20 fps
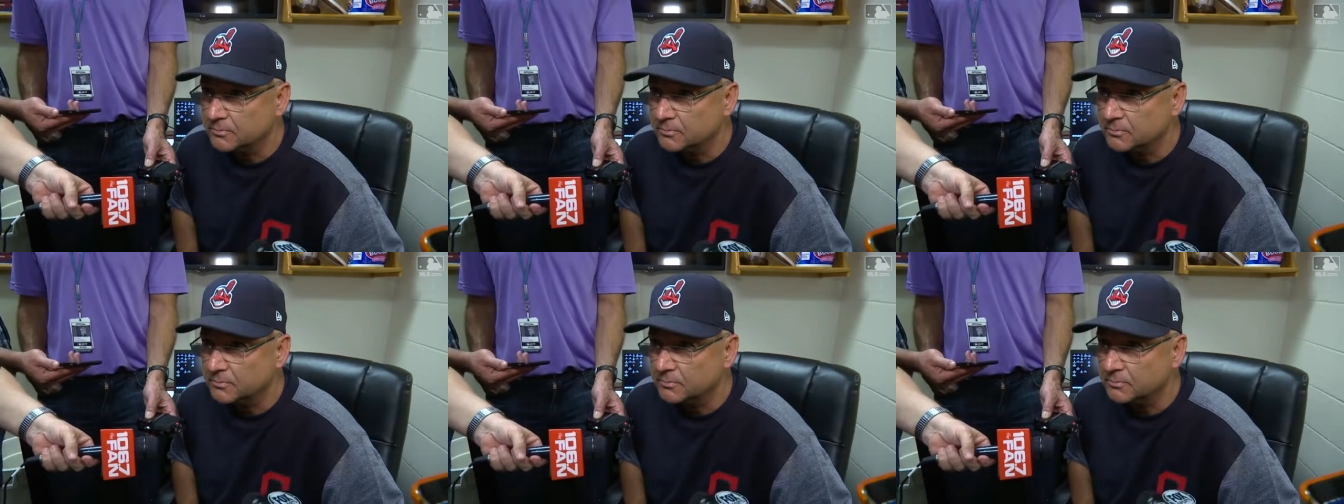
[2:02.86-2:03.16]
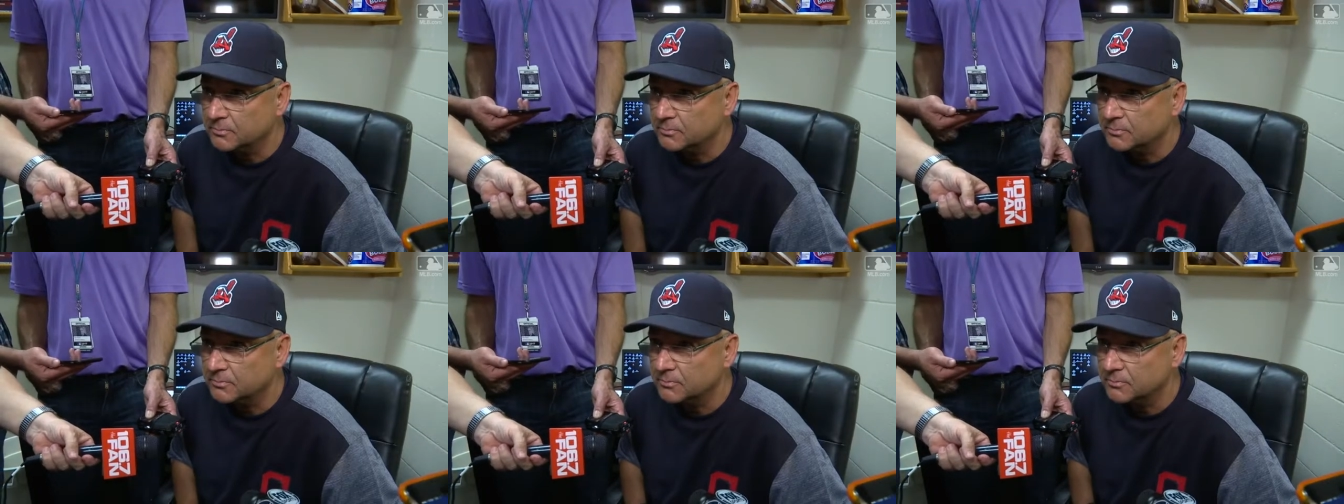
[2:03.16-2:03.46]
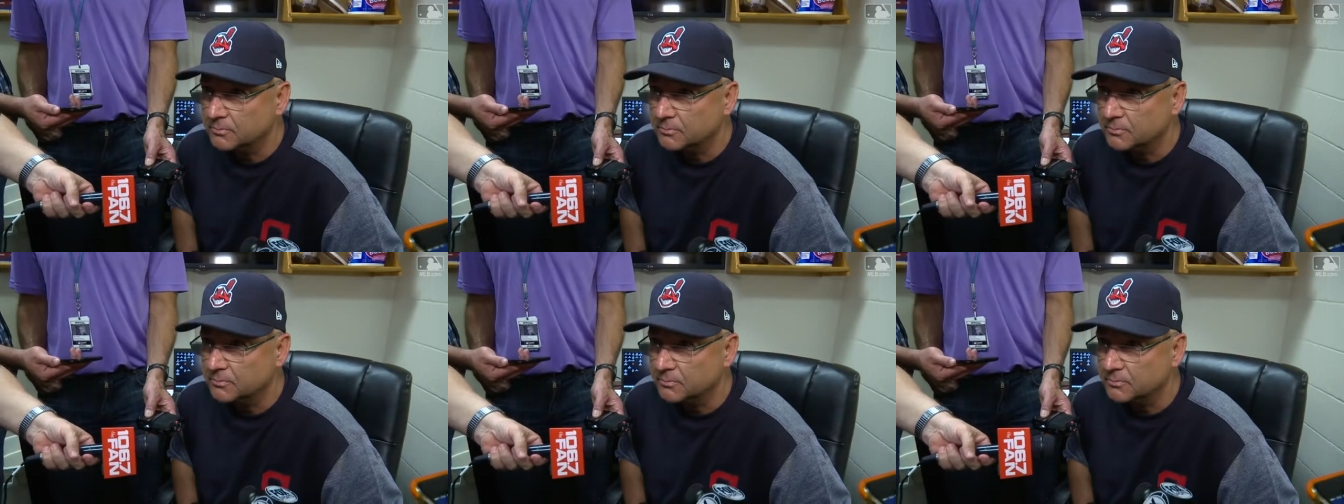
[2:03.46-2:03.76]
just sort of
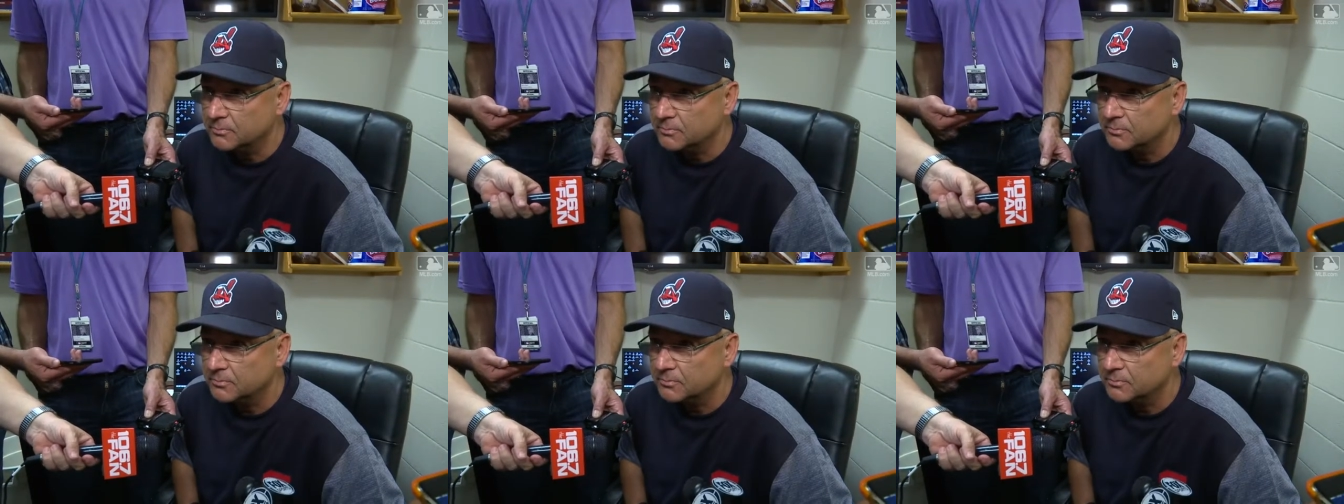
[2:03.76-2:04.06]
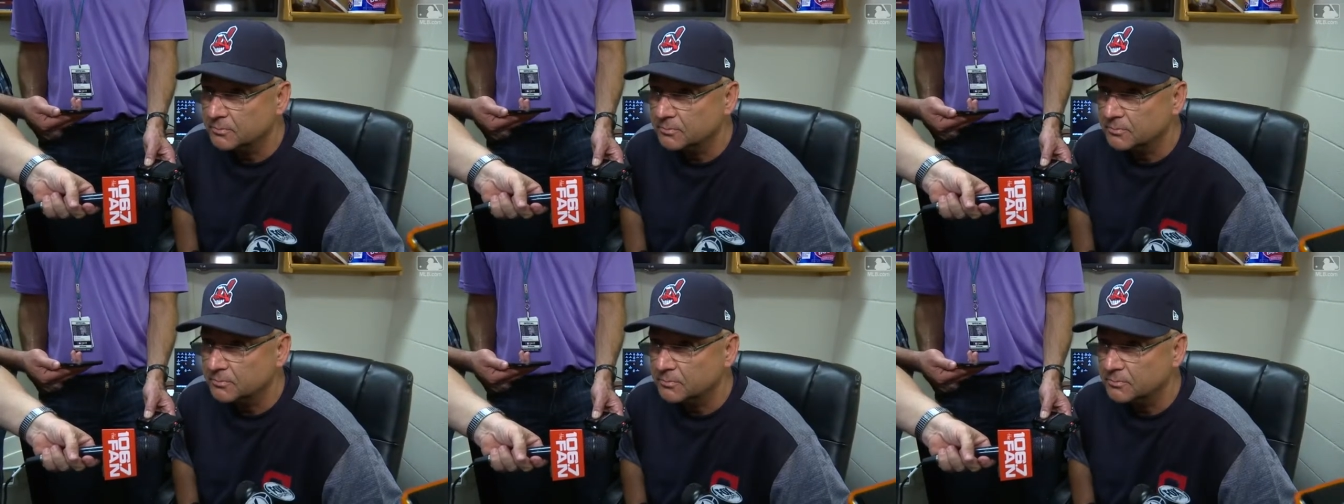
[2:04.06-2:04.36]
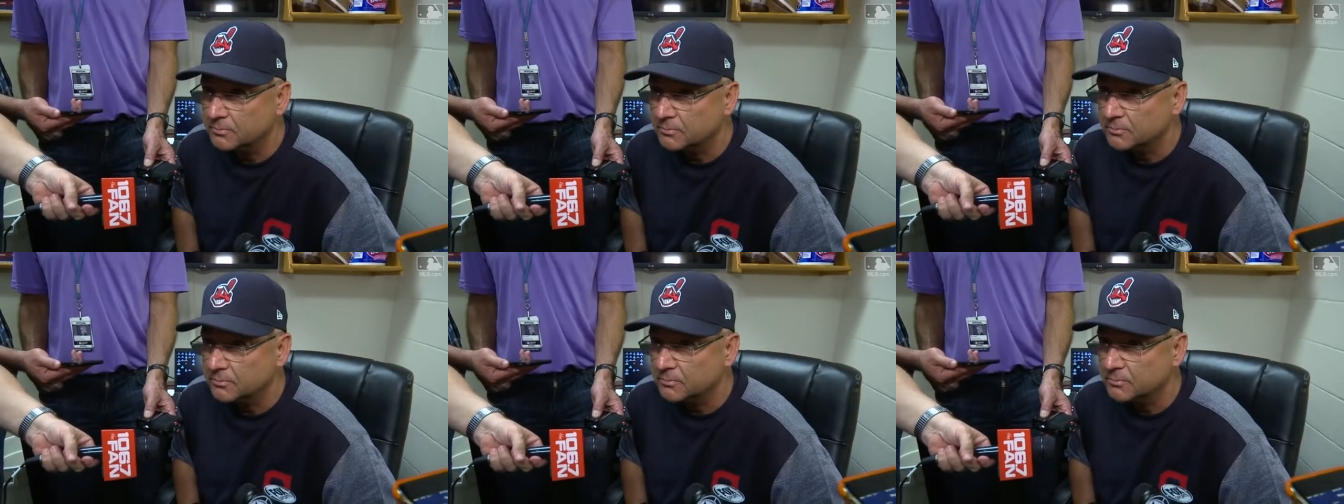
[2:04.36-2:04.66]
reassure him.
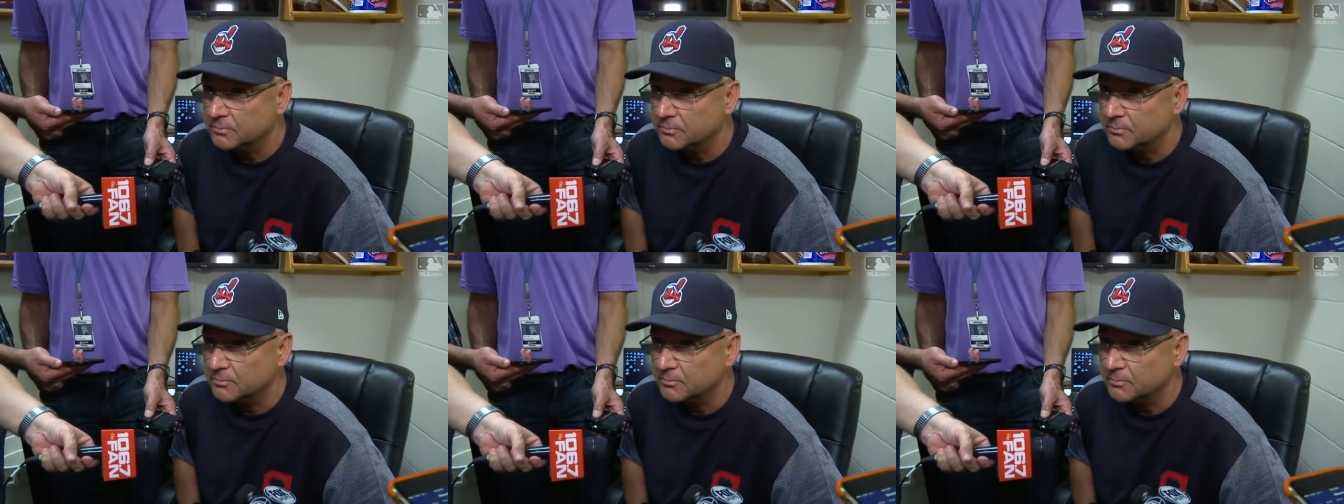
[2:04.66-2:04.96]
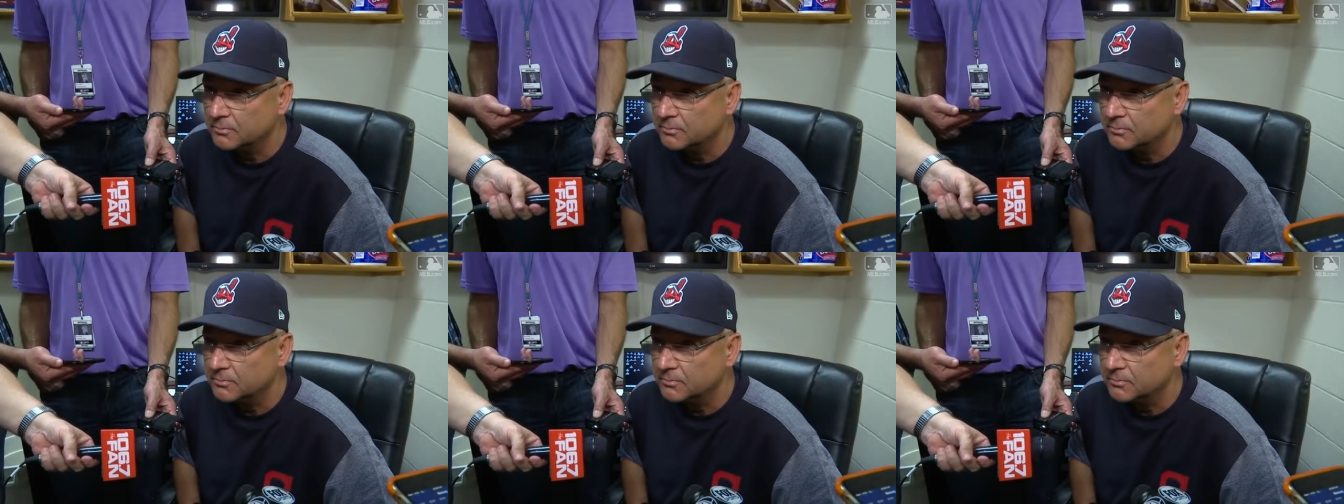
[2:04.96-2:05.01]
Does that